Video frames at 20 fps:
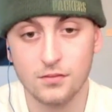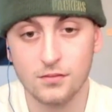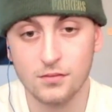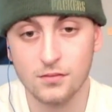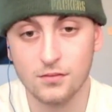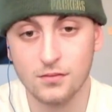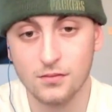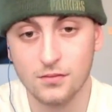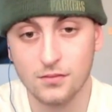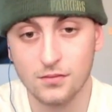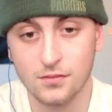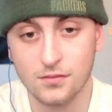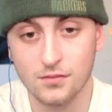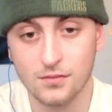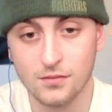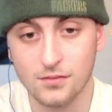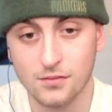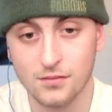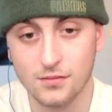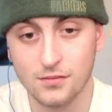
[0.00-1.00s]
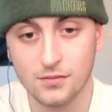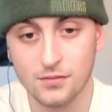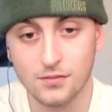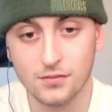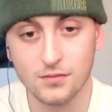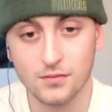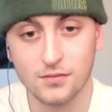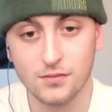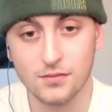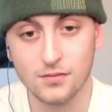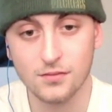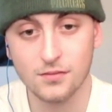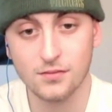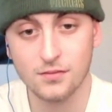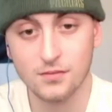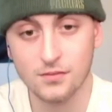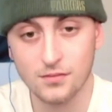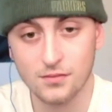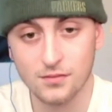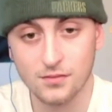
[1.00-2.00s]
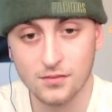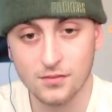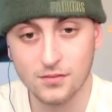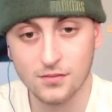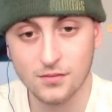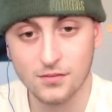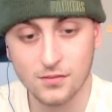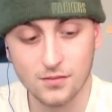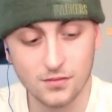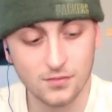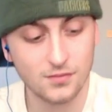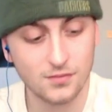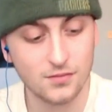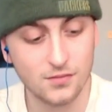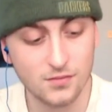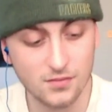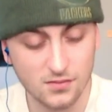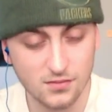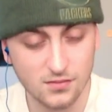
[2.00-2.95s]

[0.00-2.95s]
This person isn't speaking.